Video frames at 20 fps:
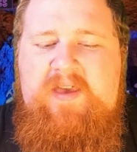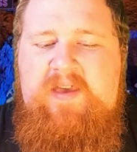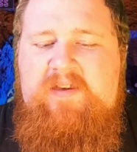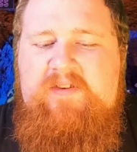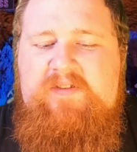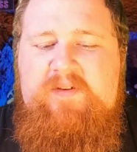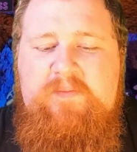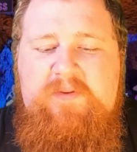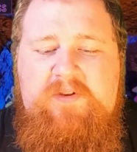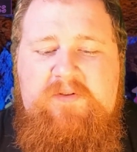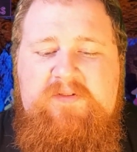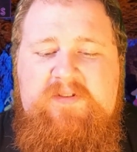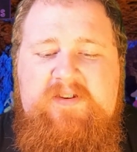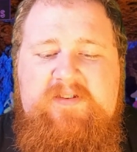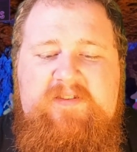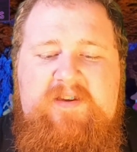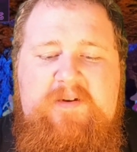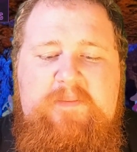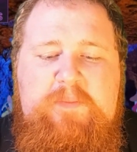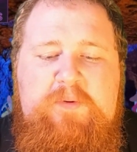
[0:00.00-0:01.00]
Some of those
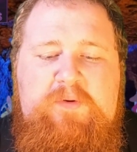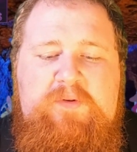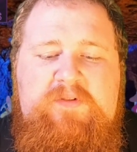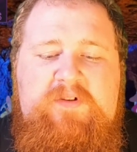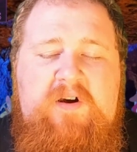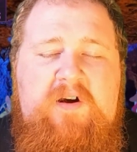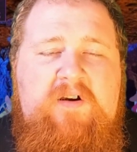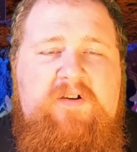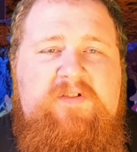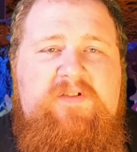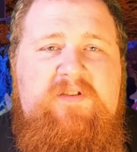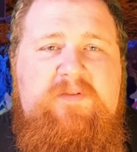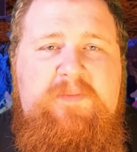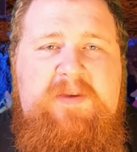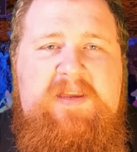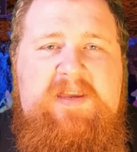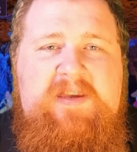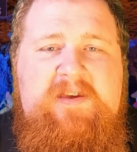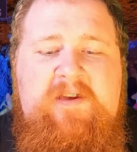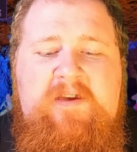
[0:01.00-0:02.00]
examples are
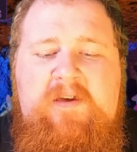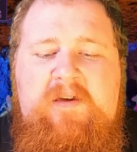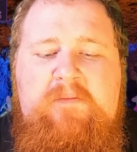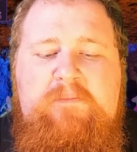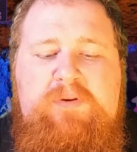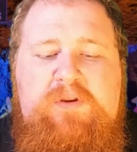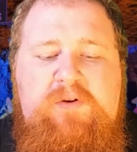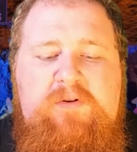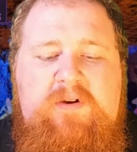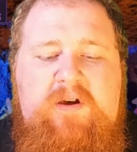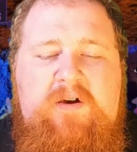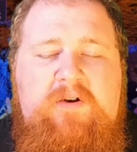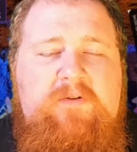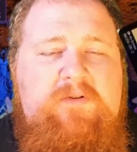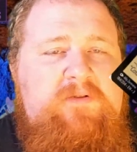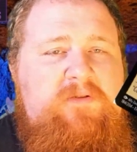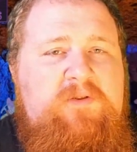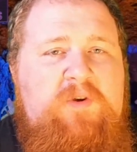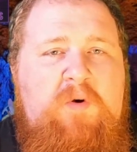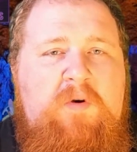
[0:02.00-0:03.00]
Smee,
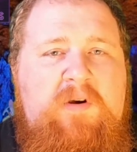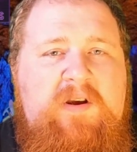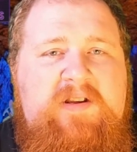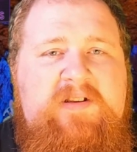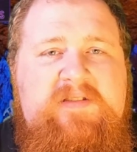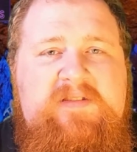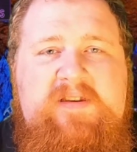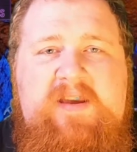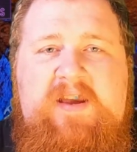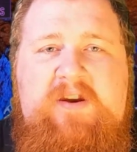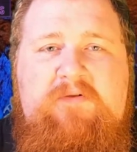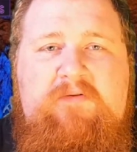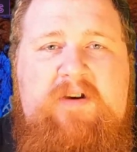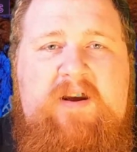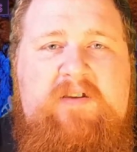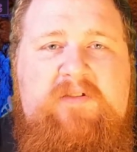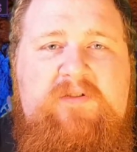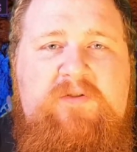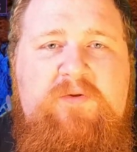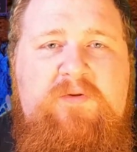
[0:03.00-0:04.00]
Pluto, Lawrence, and
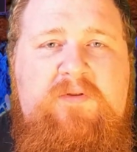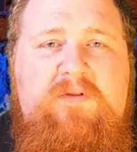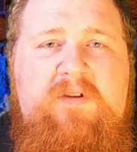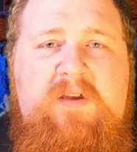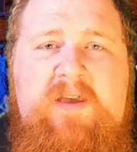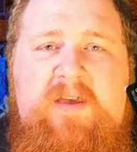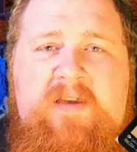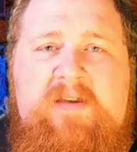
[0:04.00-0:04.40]
Razul.